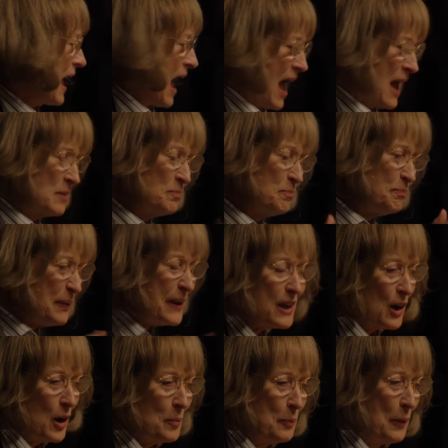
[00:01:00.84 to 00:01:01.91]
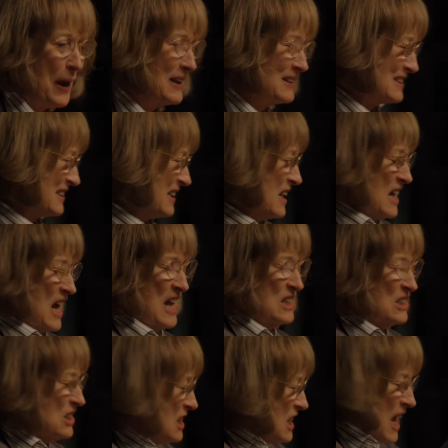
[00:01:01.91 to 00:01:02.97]
and beat our breasts
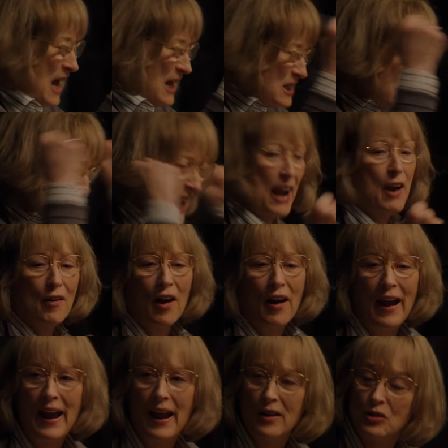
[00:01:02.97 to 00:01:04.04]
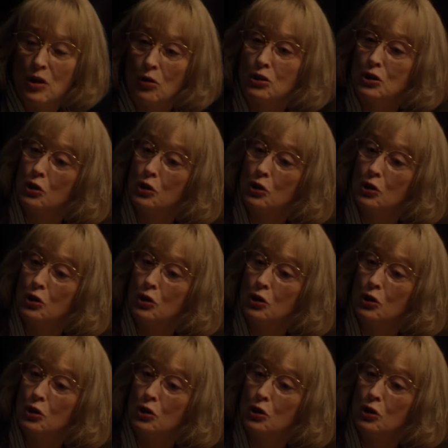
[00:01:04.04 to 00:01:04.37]
and tear our hair. Don't